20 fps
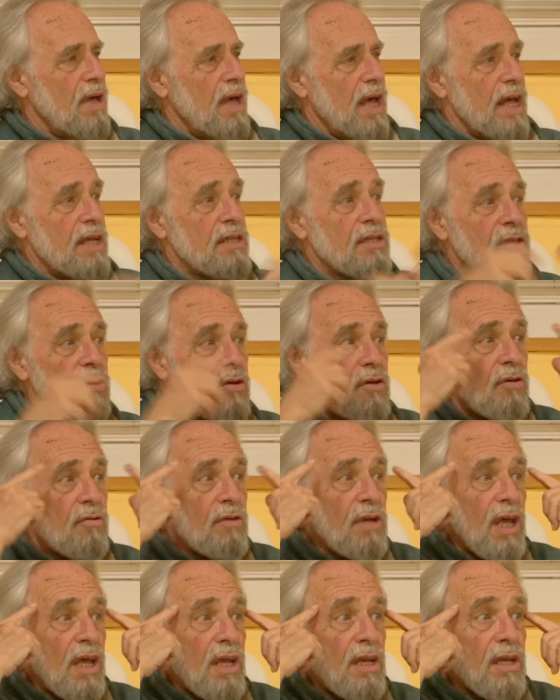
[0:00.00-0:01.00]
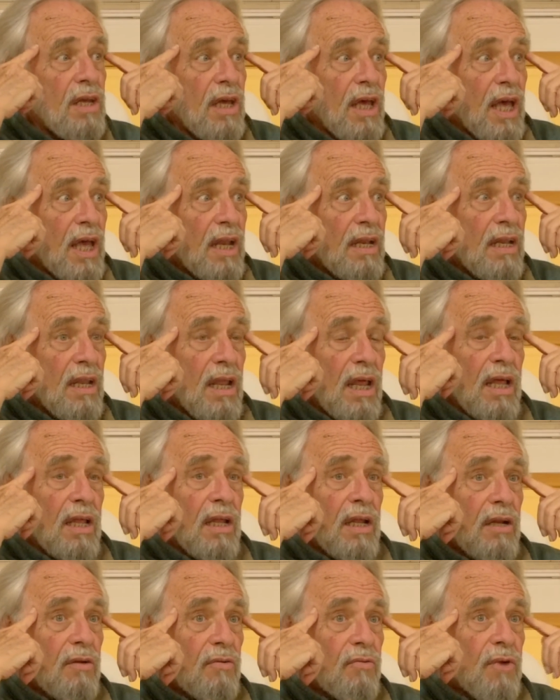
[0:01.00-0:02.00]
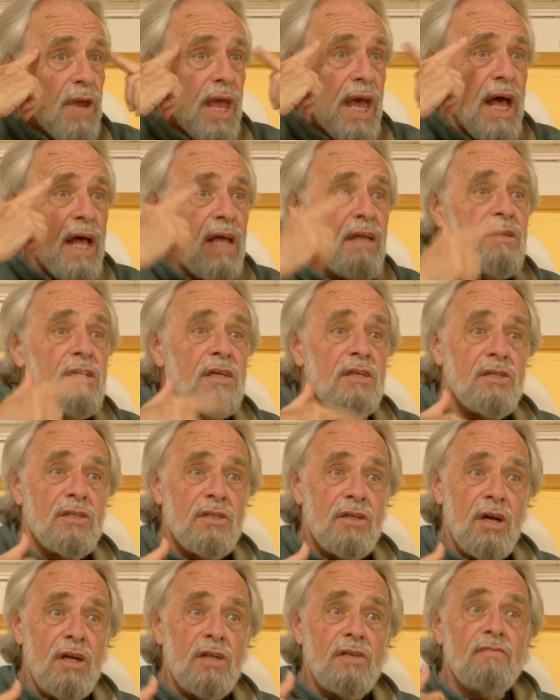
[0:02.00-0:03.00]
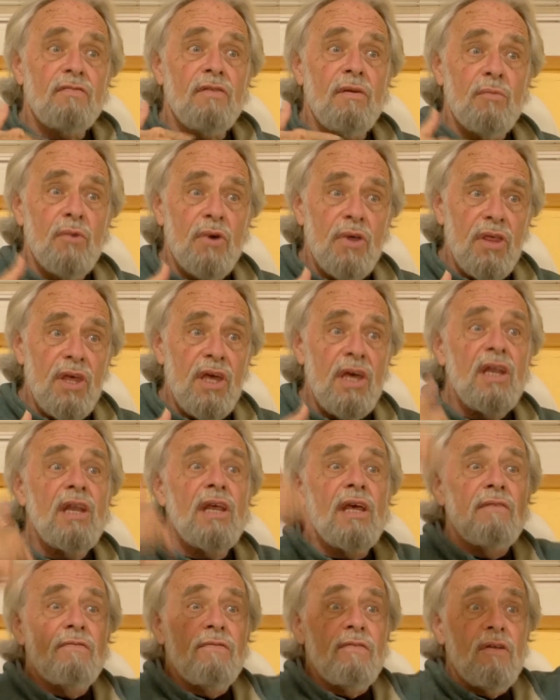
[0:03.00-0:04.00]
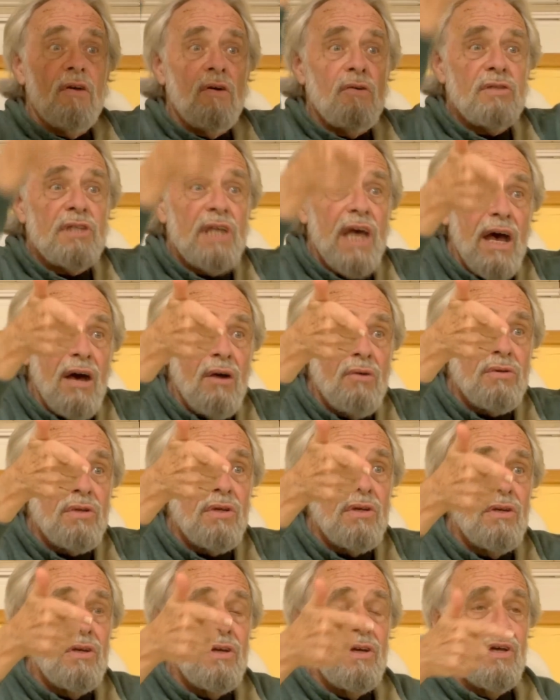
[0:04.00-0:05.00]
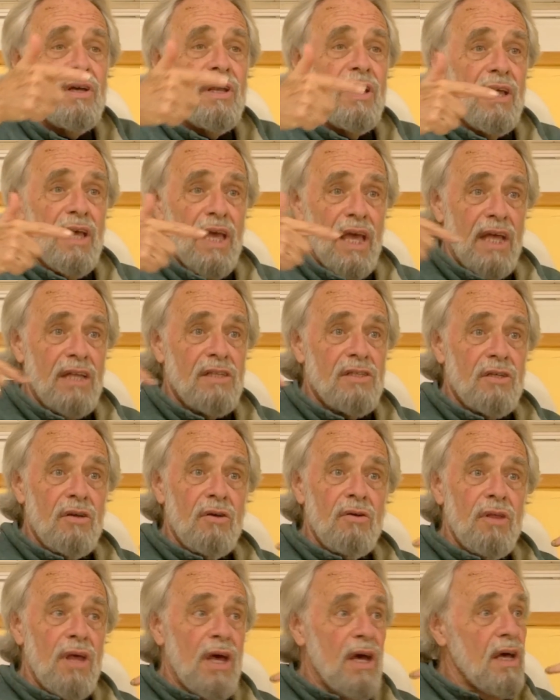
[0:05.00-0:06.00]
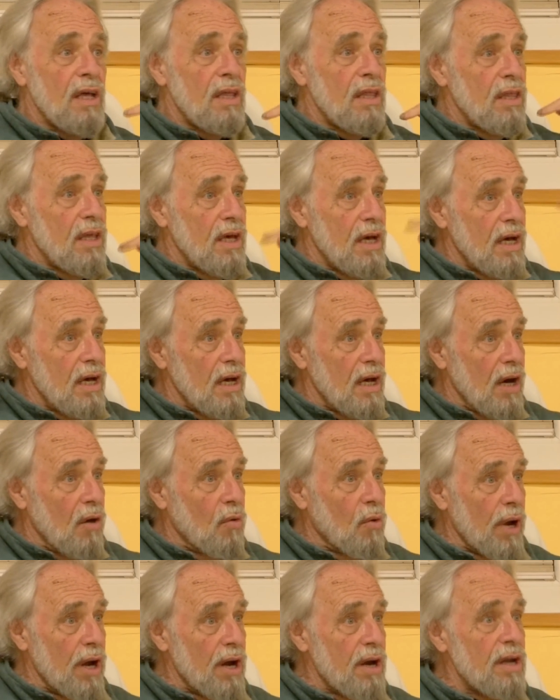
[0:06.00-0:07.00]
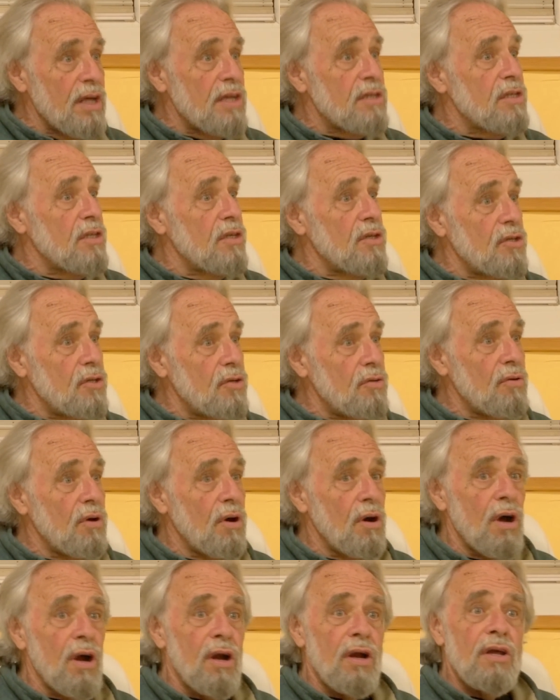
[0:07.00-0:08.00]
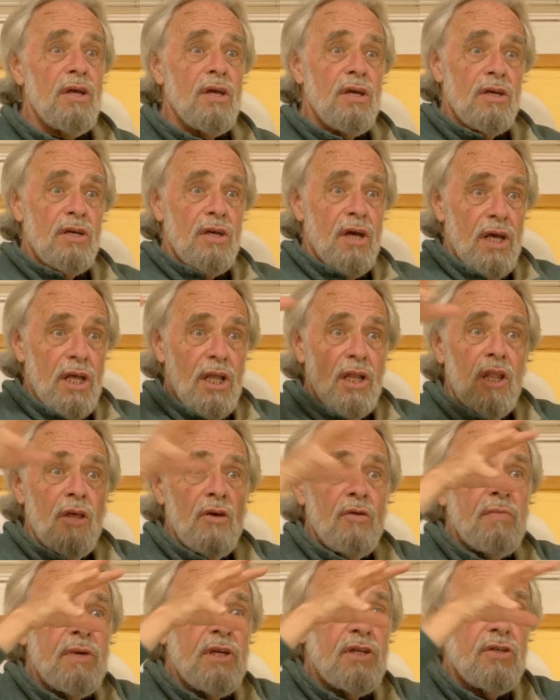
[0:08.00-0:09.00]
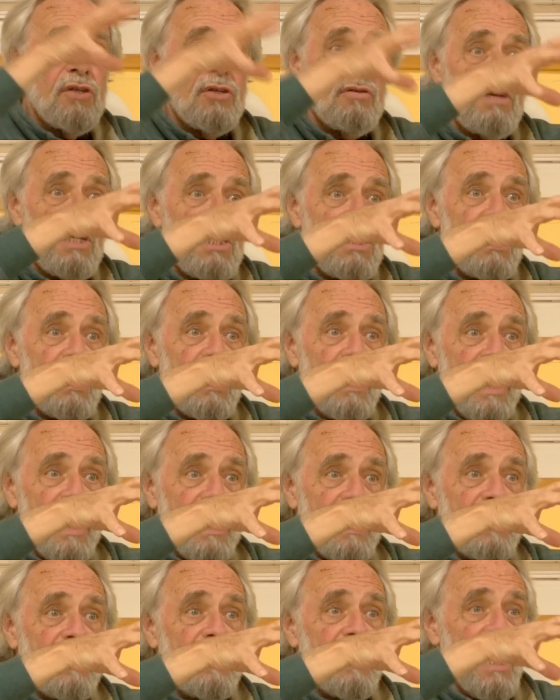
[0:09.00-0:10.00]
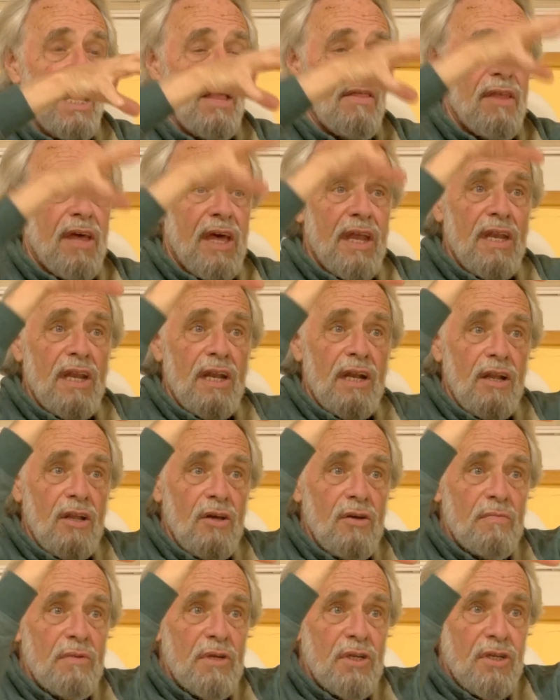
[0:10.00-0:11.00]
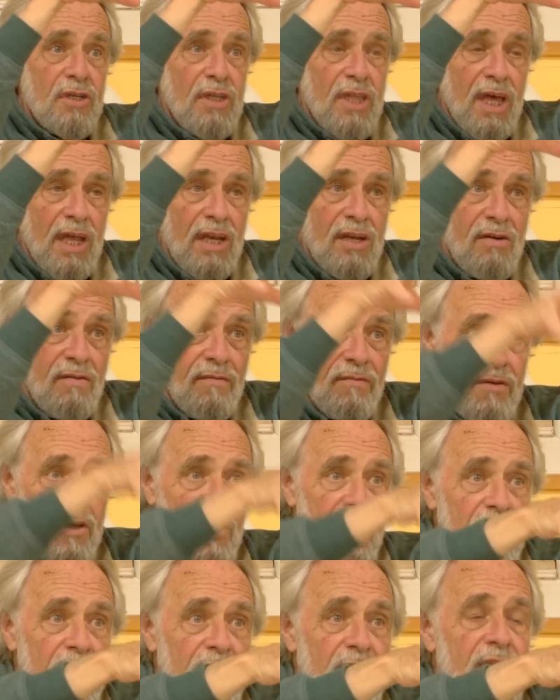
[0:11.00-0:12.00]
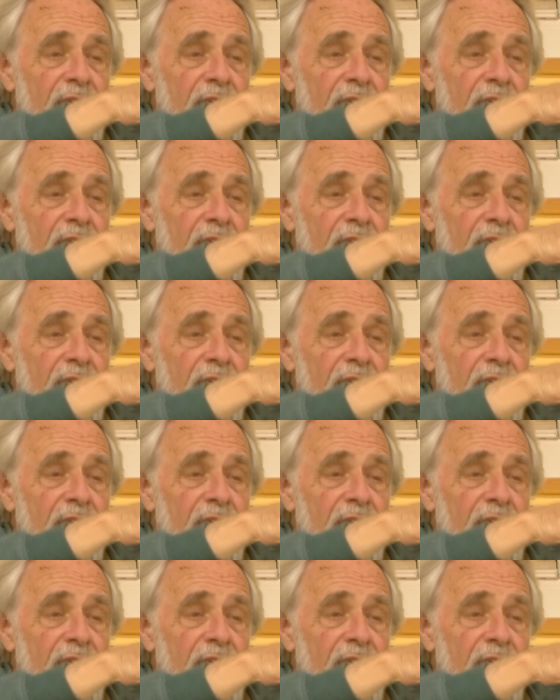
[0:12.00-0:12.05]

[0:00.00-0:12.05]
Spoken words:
And so you need, and reality starts from within and flows out. And so the awareness that you are illumines your intellect, and then it illumines, then your feelings